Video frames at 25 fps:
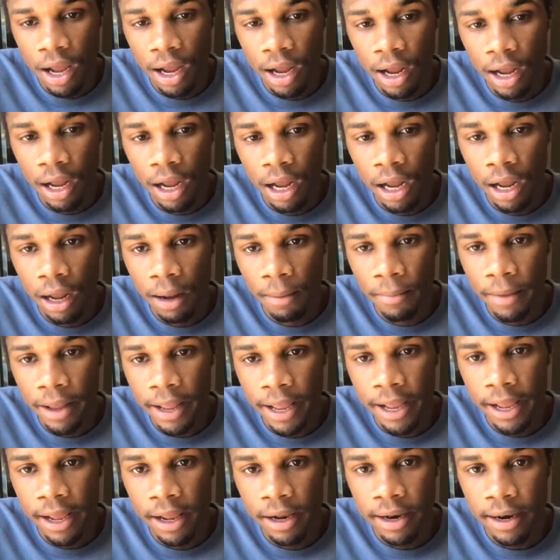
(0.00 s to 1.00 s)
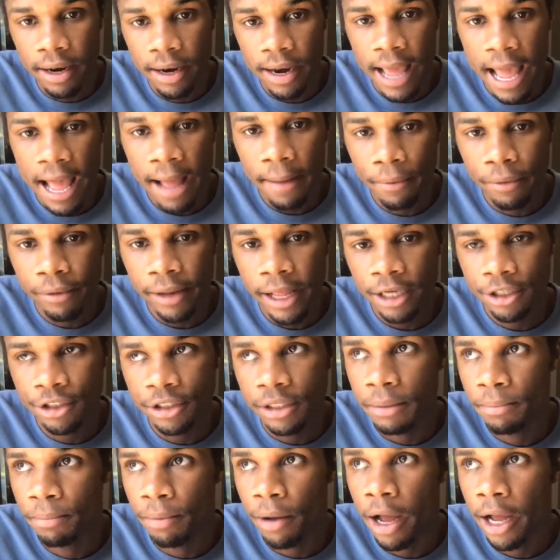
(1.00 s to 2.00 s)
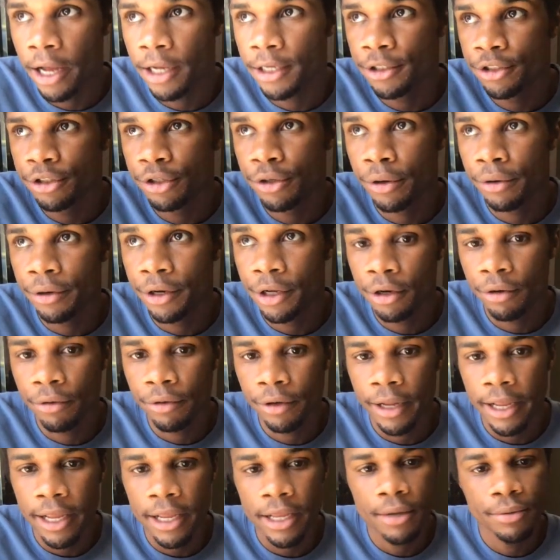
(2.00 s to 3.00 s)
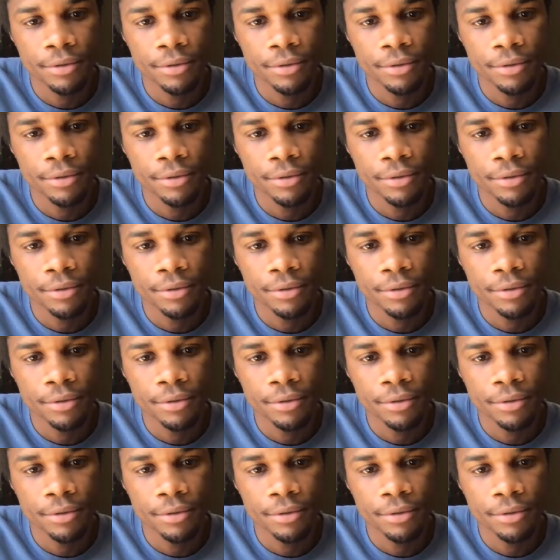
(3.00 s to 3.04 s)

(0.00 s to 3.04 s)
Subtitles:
And Apple actually bought Turi Create.